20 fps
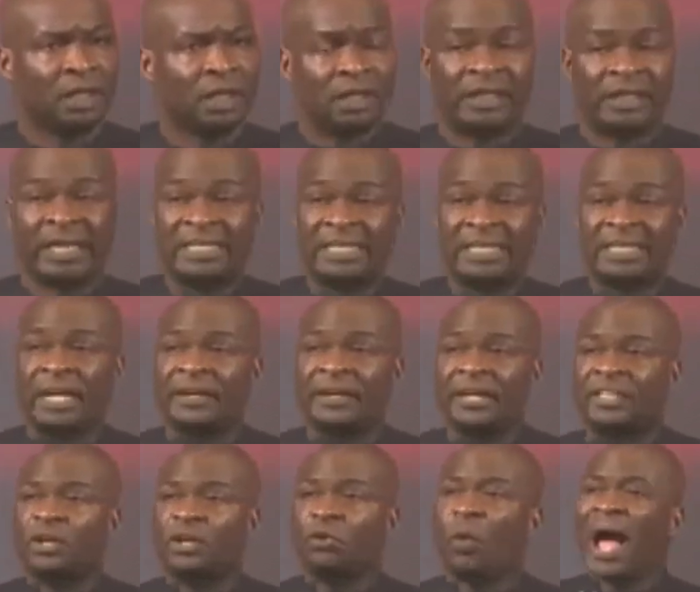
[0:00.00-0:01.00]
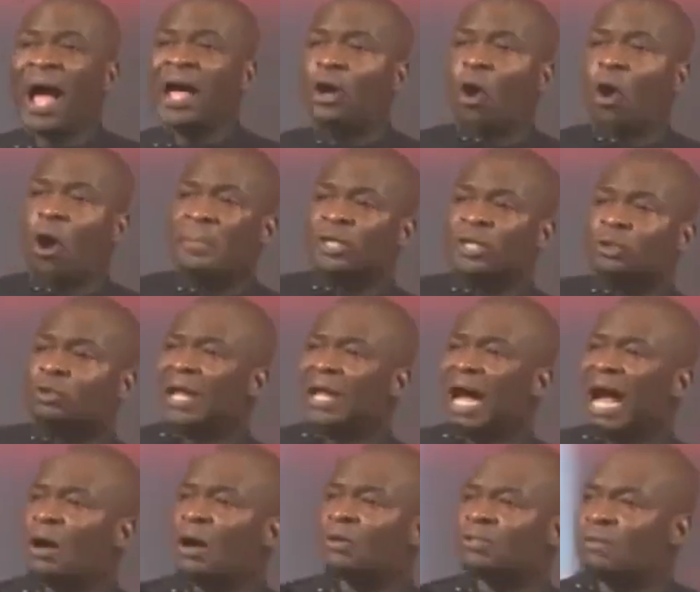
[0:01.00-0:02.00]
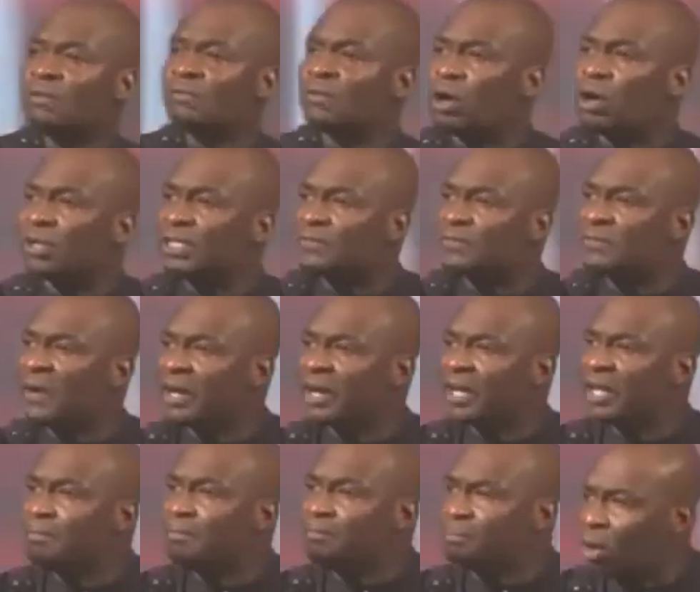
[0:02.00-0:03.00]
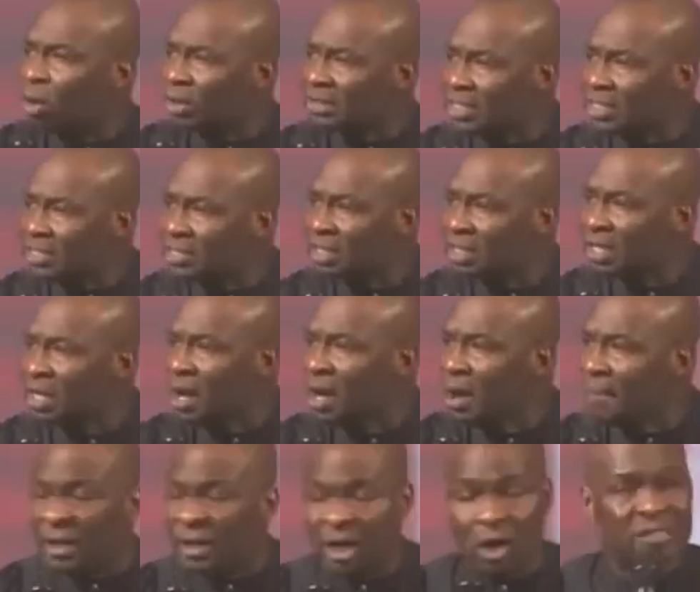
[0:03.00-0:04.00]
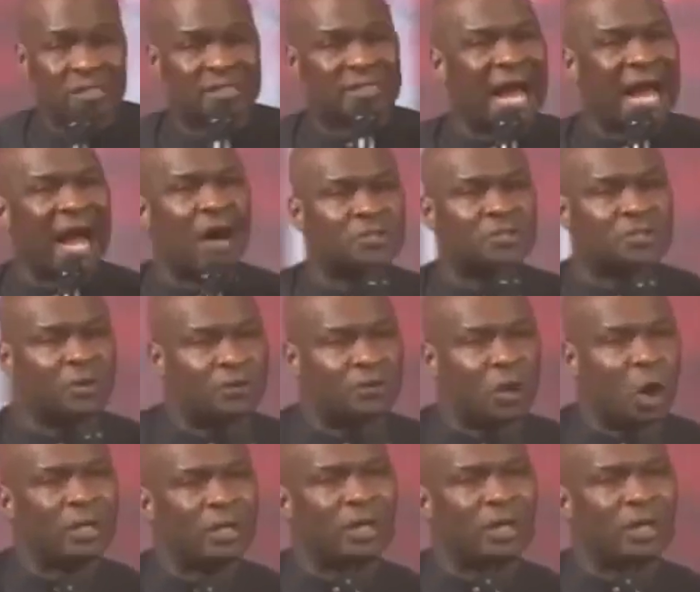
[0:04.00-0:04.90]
This is the reason why coming to the house of God is very important, because the house of God